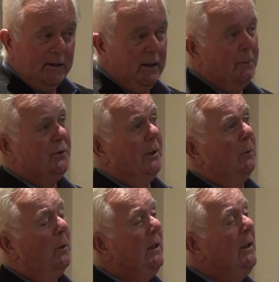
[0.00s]
Cemetery,
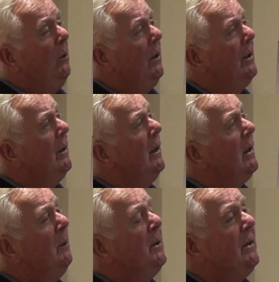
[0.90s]
where they now lie,
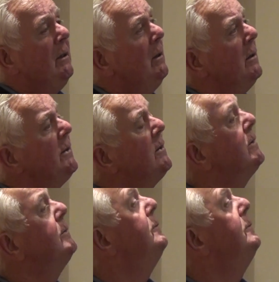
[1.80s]
Gibbons and Lawless.